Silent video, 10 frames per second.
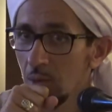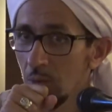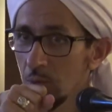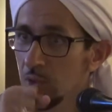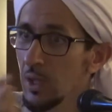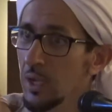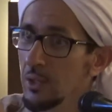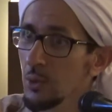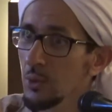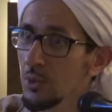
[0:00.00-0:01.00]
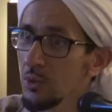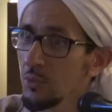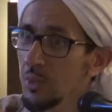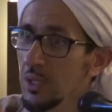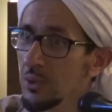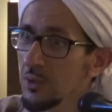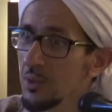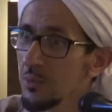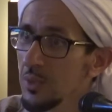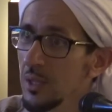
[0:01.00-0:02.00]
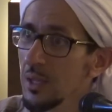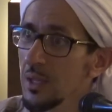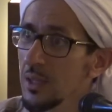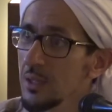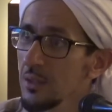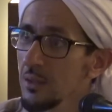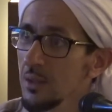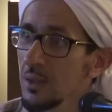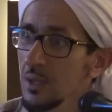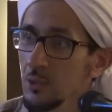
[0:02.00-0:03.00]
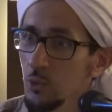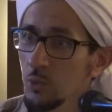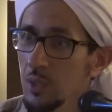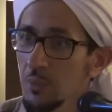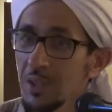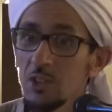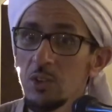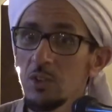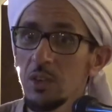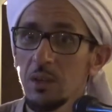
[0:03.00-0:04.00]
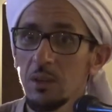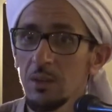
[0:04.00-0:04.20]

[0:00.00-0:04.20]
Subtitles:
was tied, he could not speak or something like that. It would be a major sin.